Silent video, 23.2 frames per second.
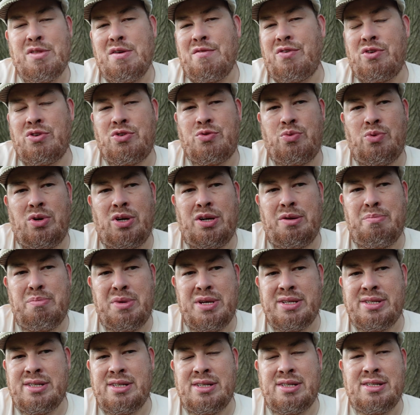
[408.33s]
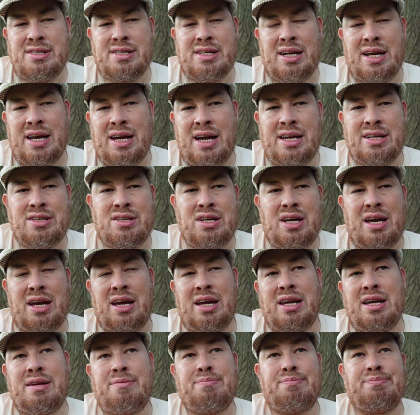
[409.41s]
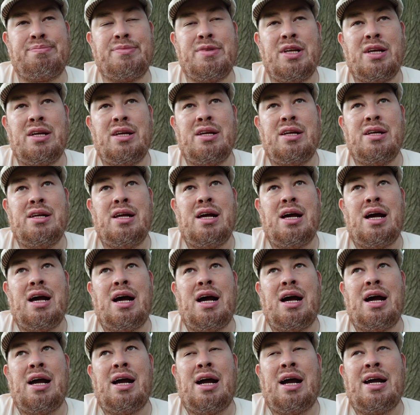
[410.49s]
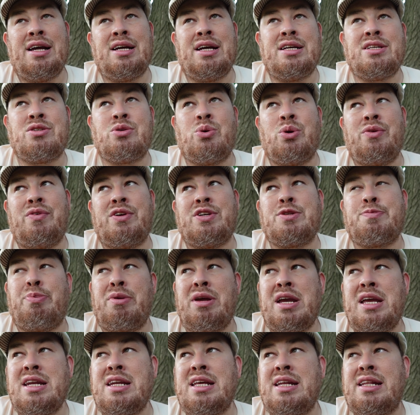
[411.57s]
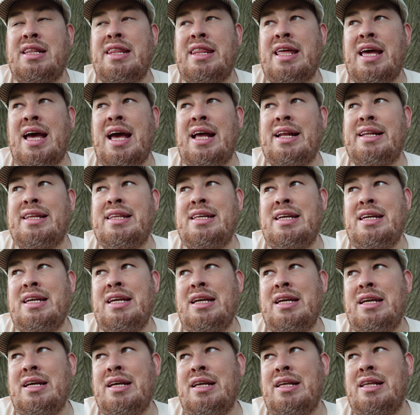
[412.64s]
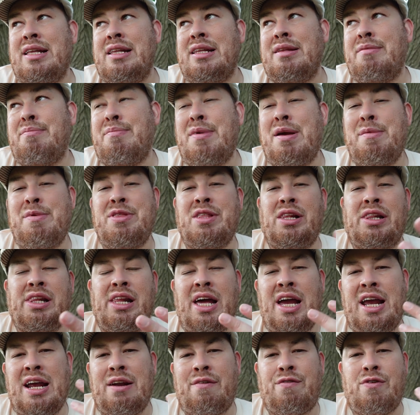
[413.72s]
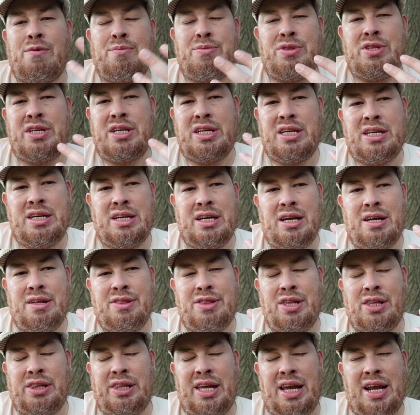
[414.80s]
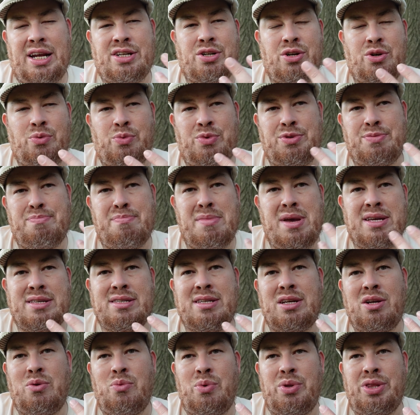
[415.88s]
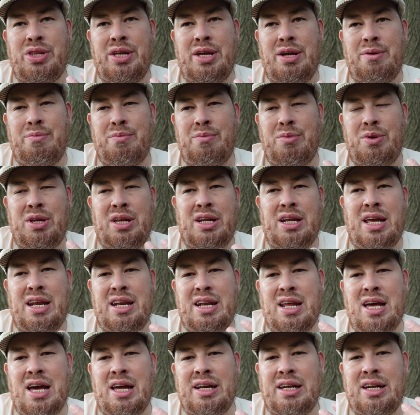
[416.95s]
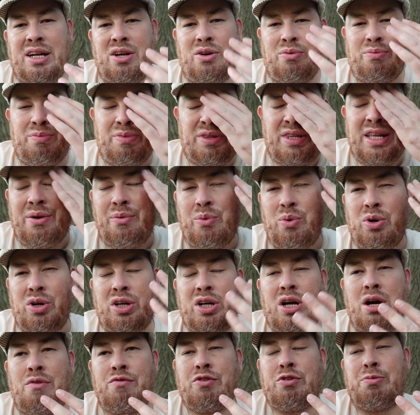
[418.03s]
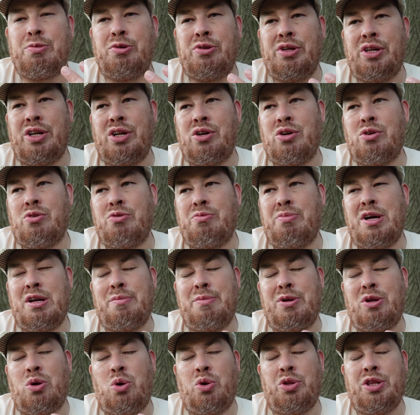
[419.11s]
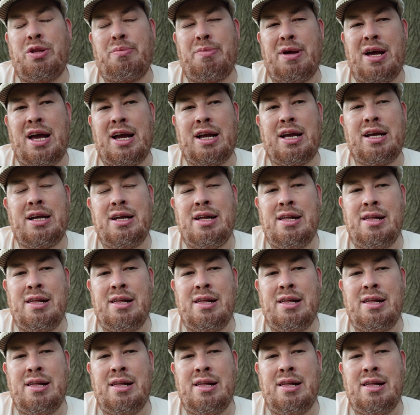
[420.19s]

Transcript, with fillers: First one misses, and I, I, I, I, I sort of explained it that the uh, maybe the light from the uh, the lantern was messing with them, and, and not, you know, they weren't comfortable in it, or might have been holding the back.